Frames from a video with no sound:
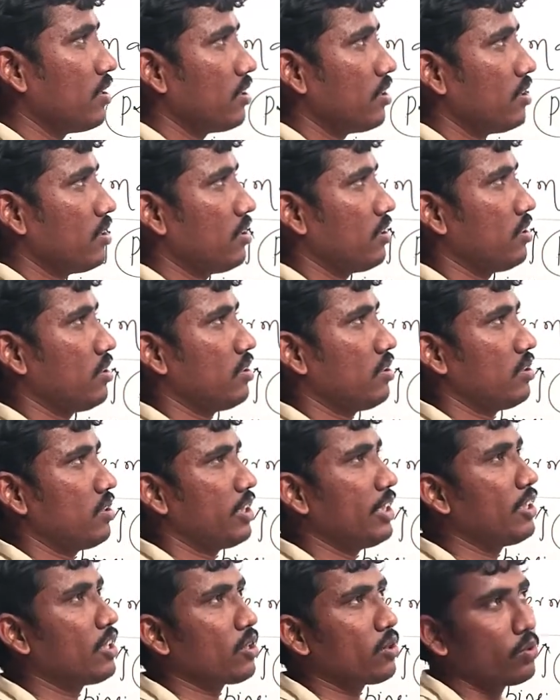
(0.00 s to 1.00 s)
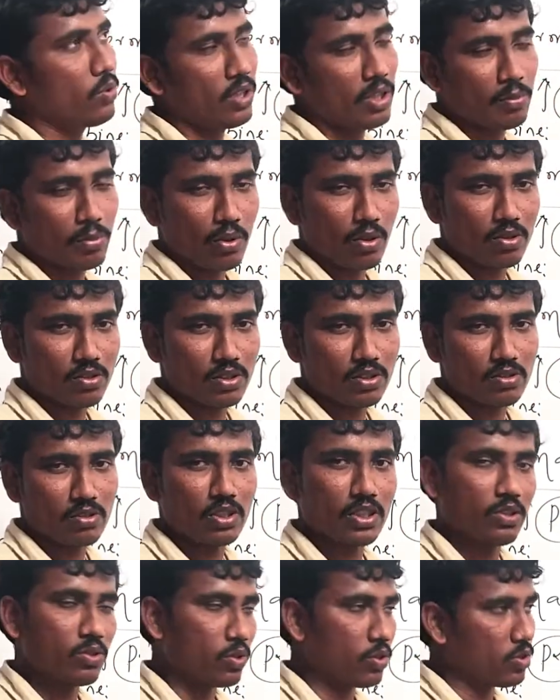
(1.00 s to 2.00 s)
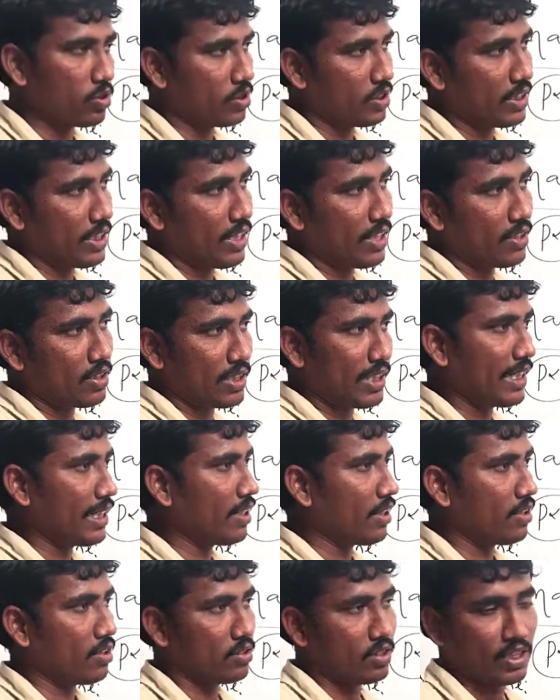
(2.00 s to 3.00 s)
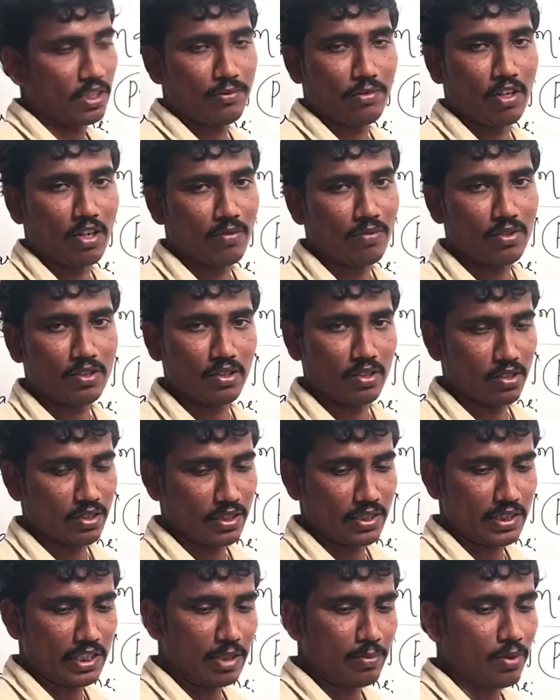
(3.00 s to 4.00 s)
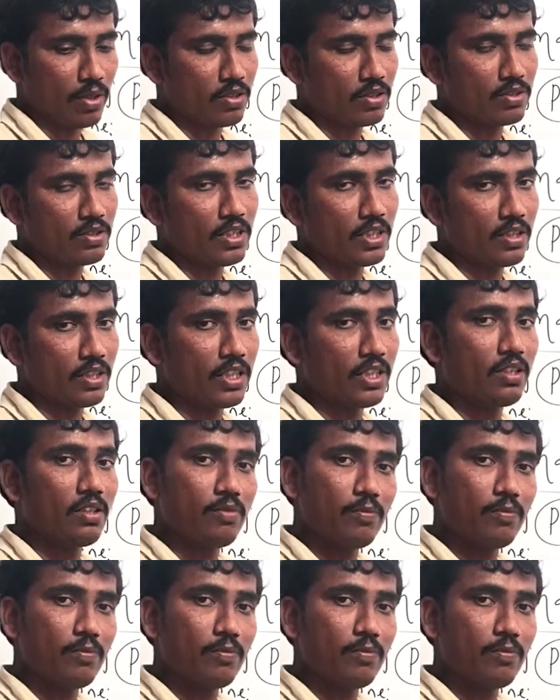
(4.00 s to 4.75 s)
uh, intercooling process. So there are three kind of three form uh, three processes are there.